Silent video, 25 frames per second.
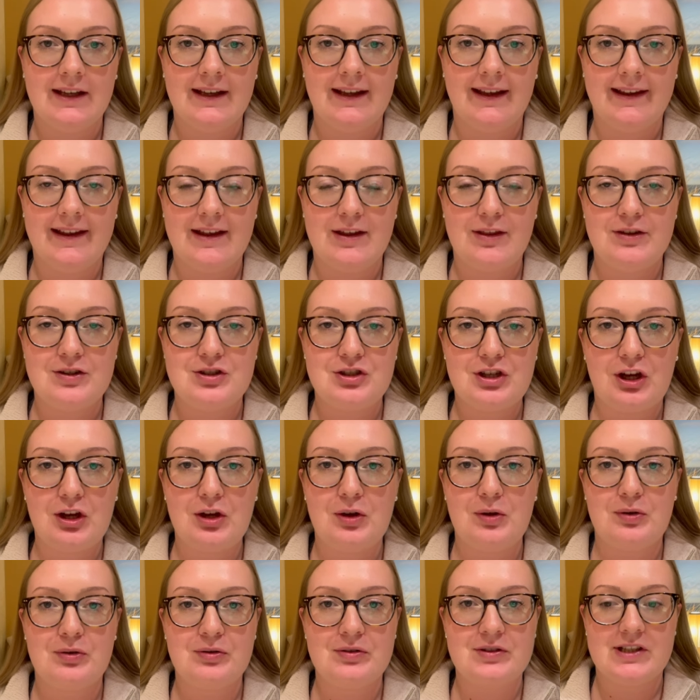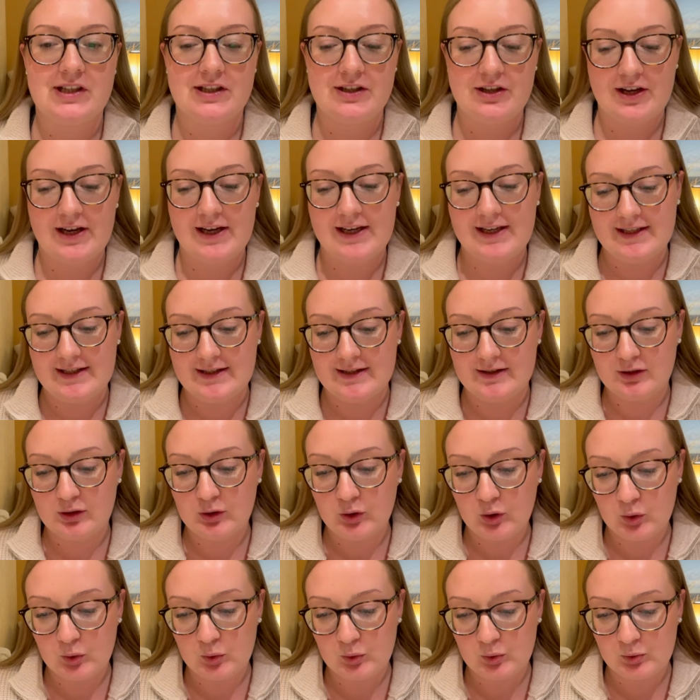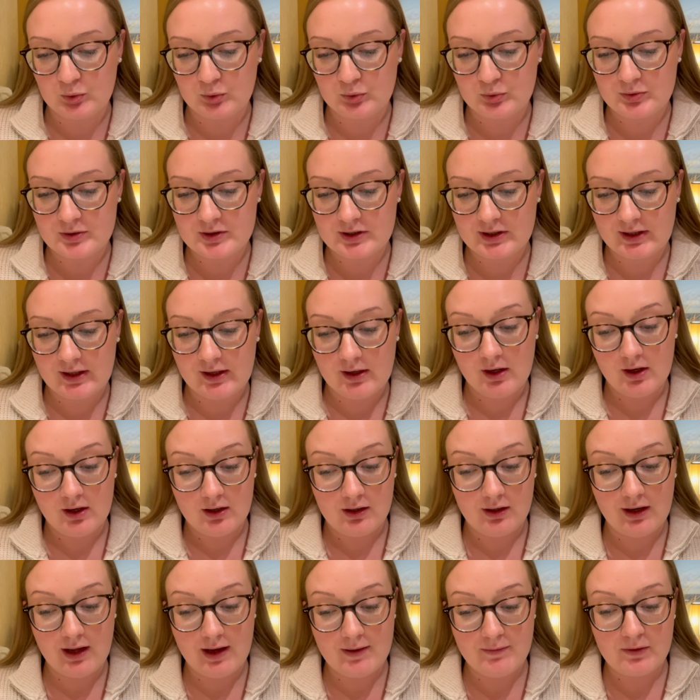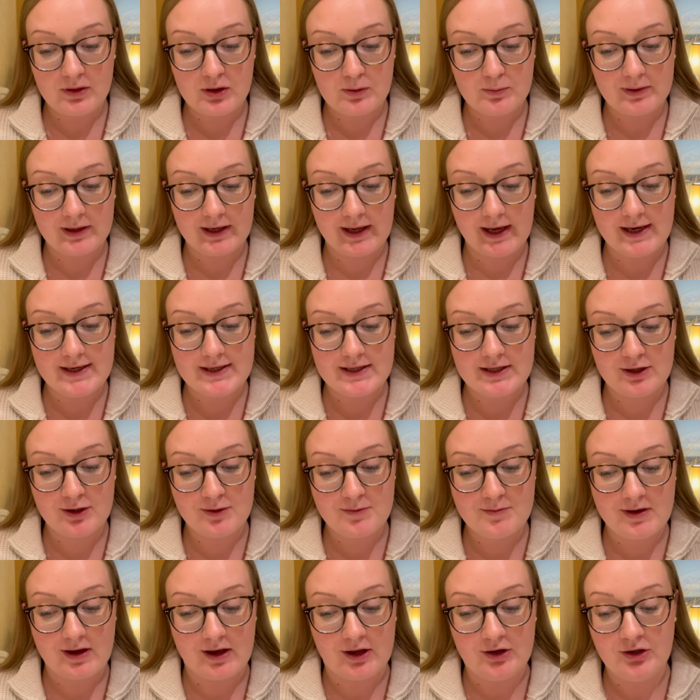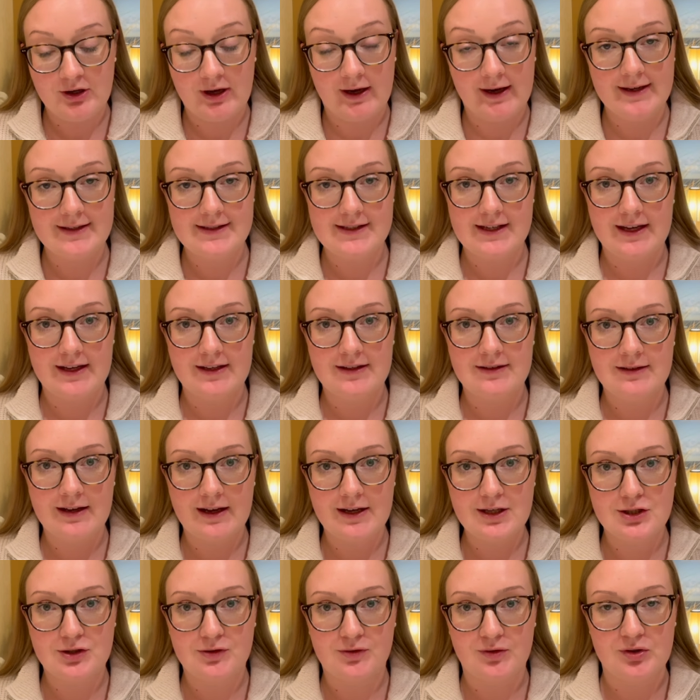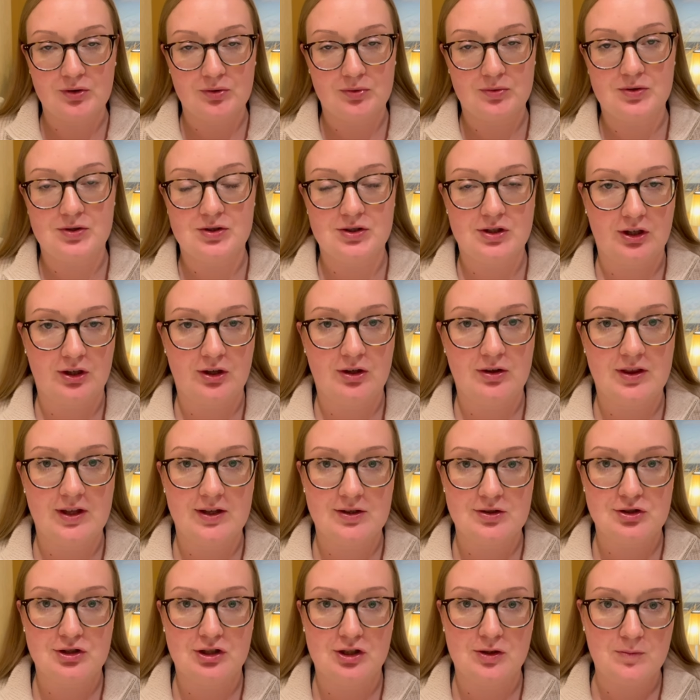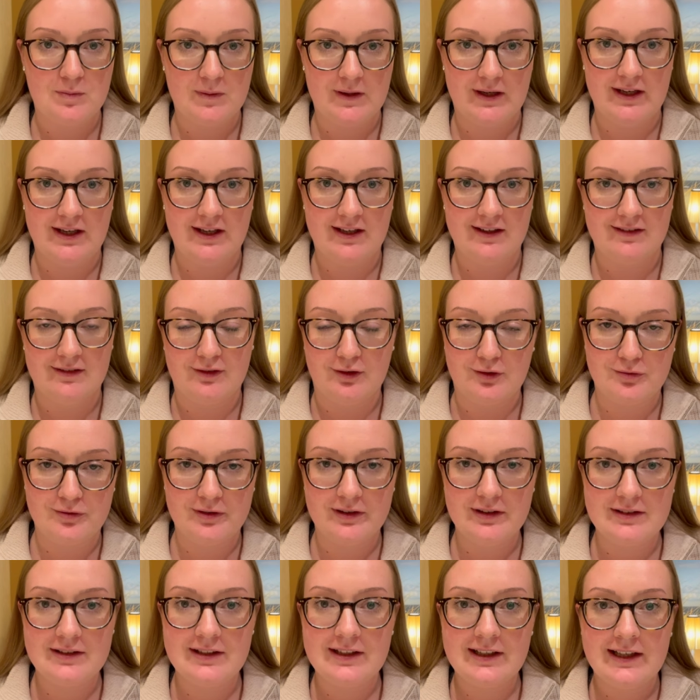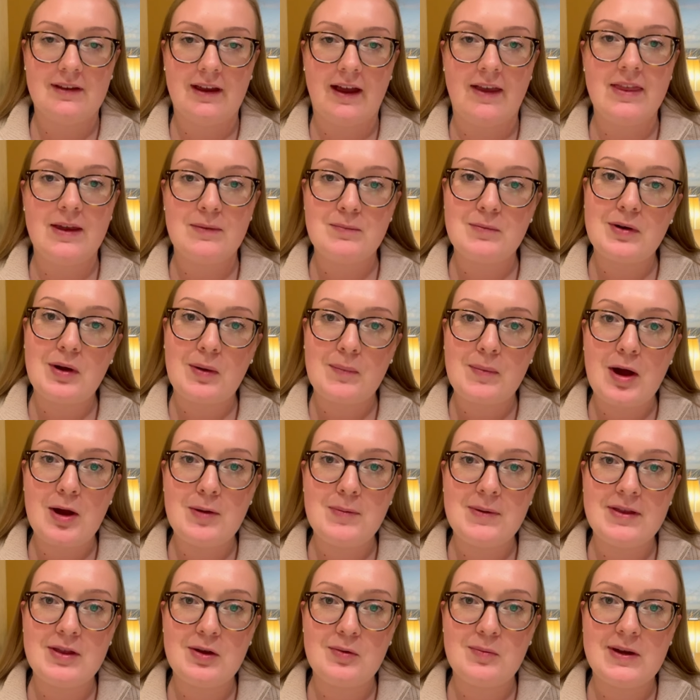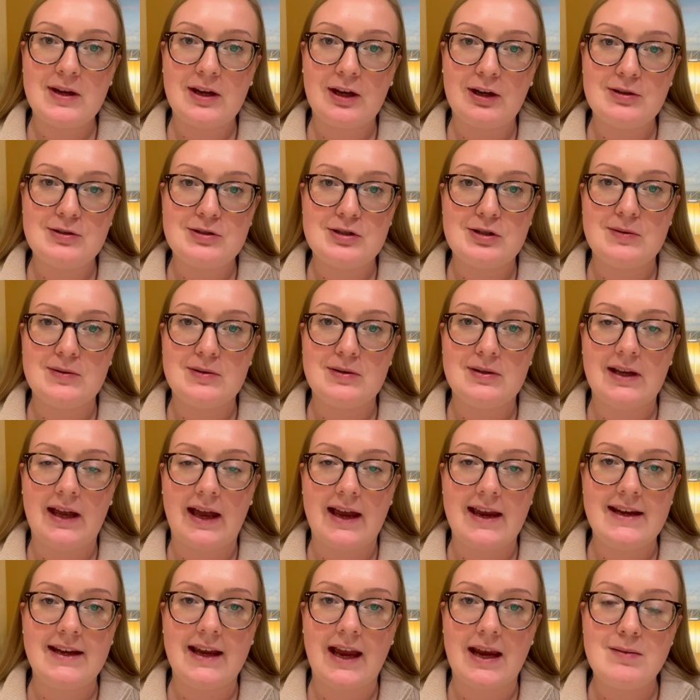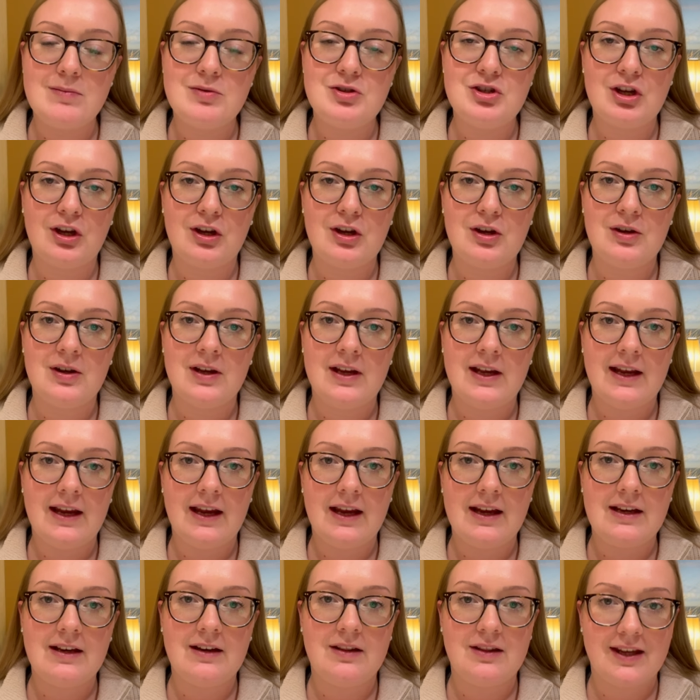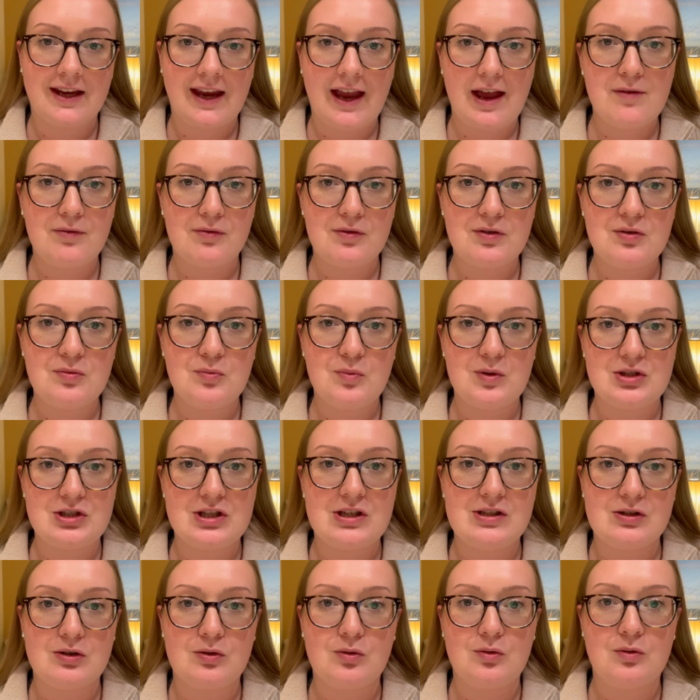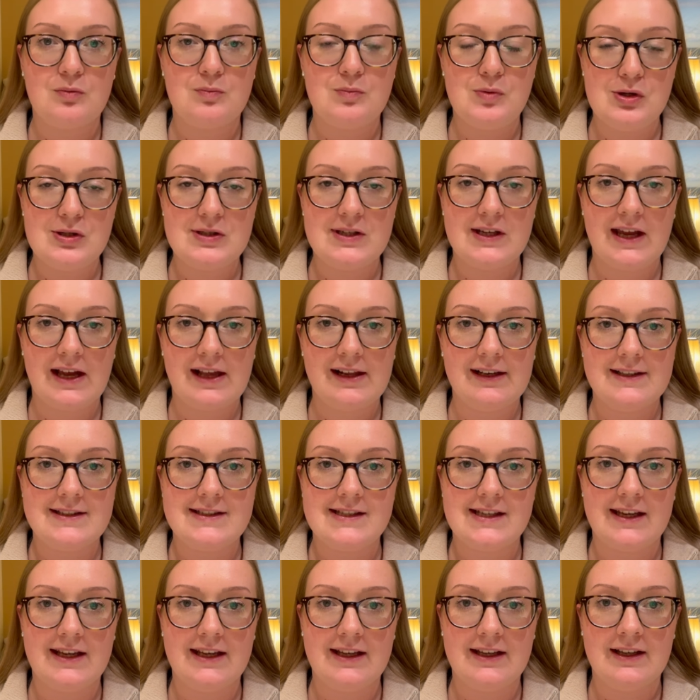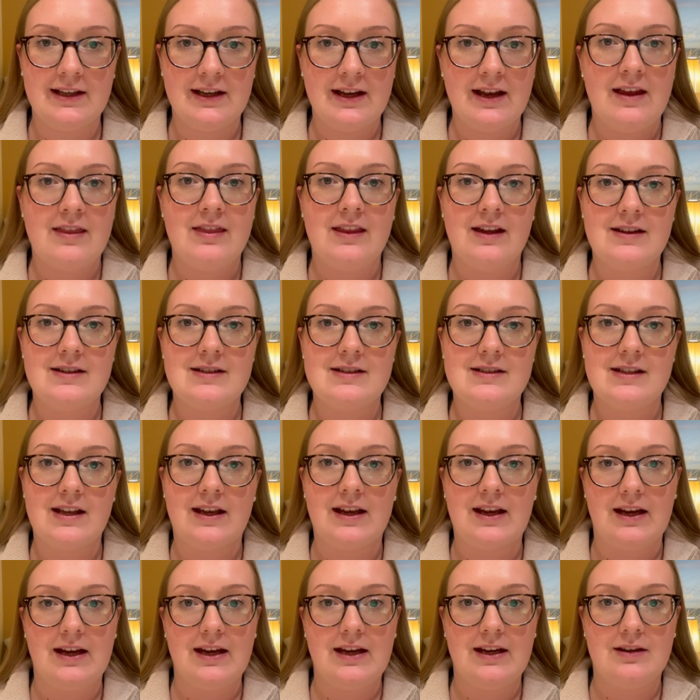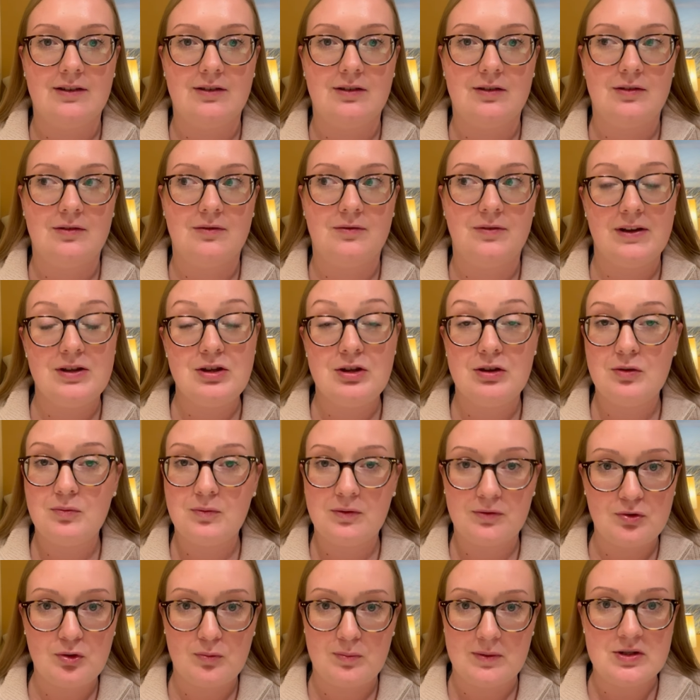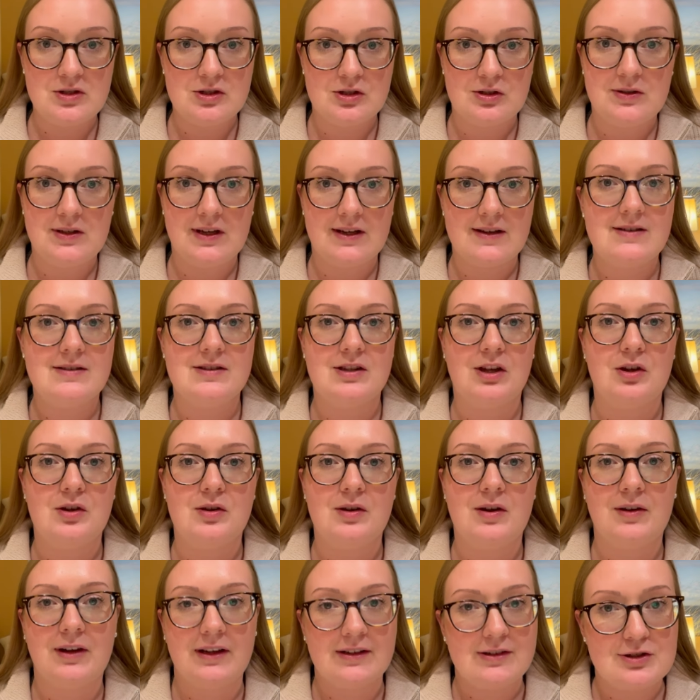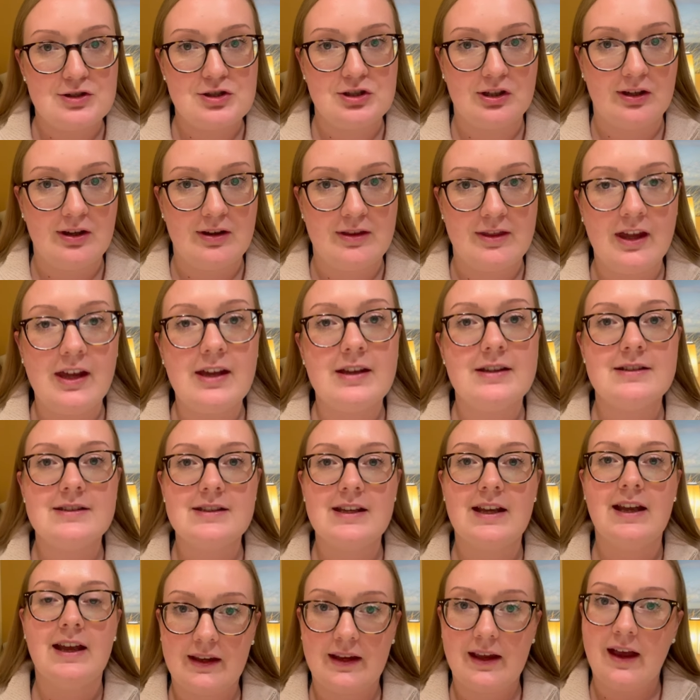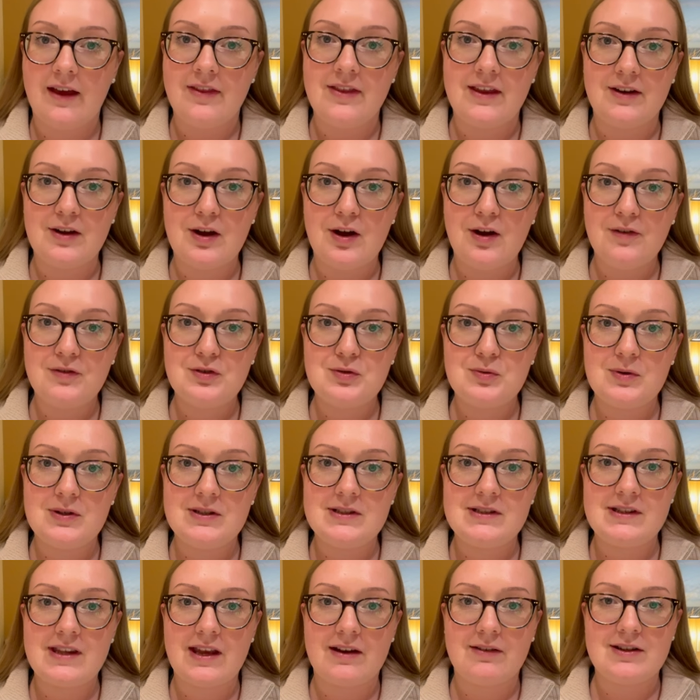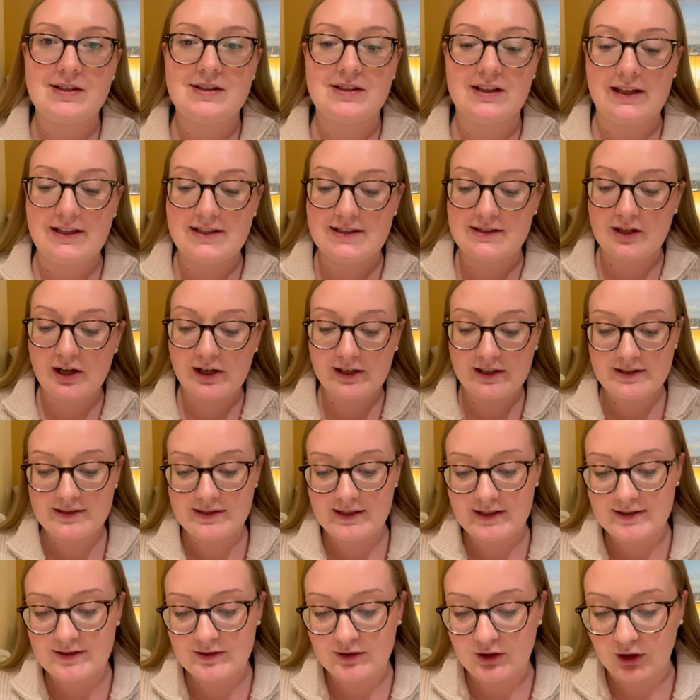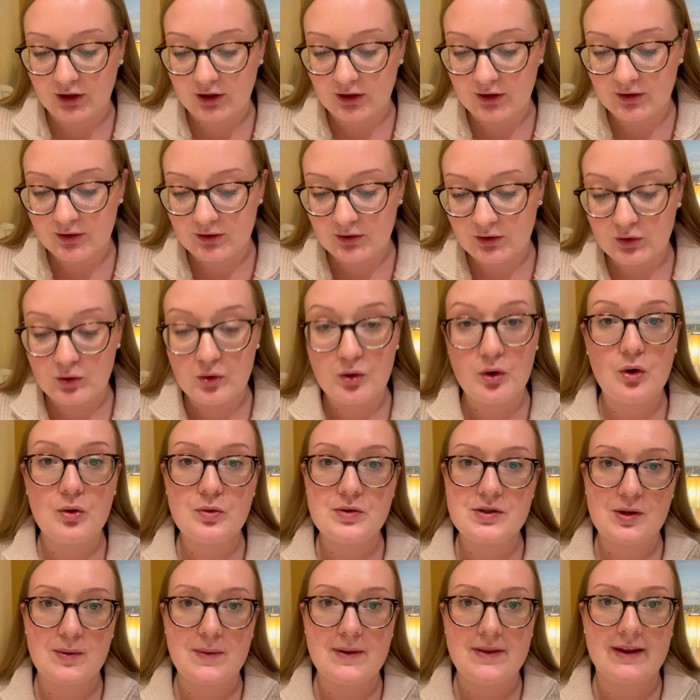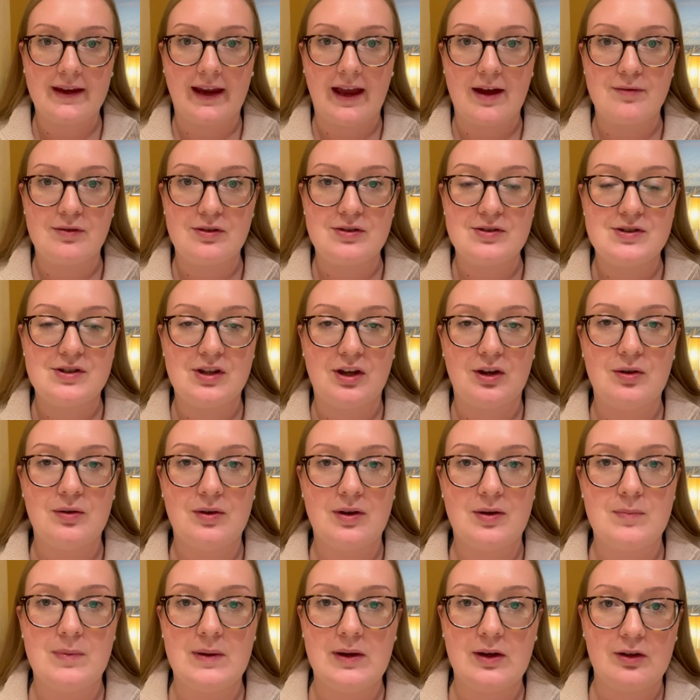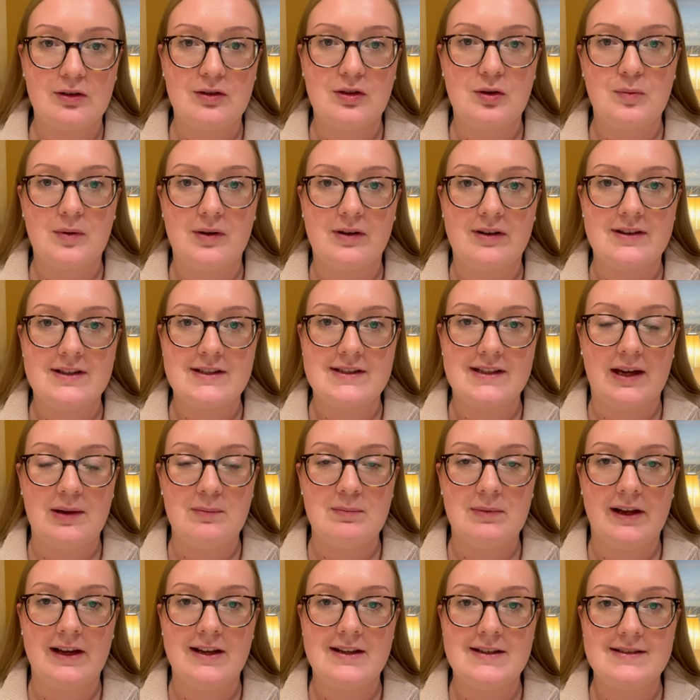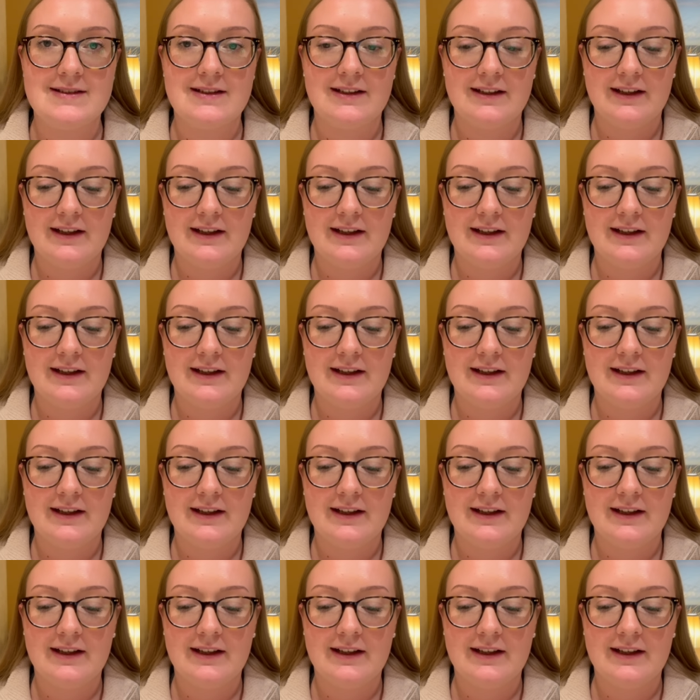The show on tonight is called Live at the Palladium, A Night in Nashville. So that should be a lot of fun. And then I'm hoping that we go to a game show in the Cavern, which is called Musicality. That's a venue that we've not been to yet, so I'll get to show you that. And then afterwards, there is a silent disco also in the Cavern, so it'd be good that we're in the same place.